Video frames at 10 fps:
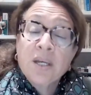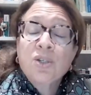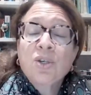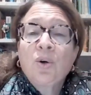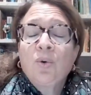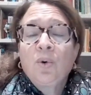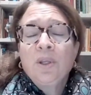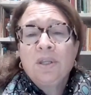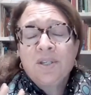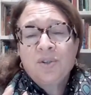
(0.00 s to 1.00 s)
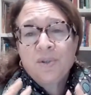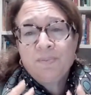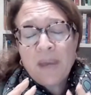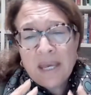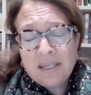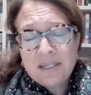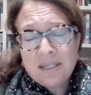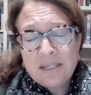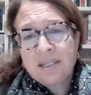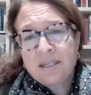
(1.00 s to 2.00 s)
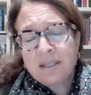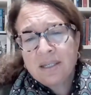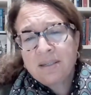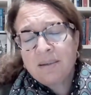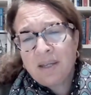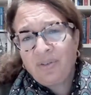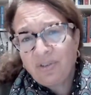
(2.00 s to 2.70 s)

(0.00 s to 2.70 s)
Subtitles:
So this space, this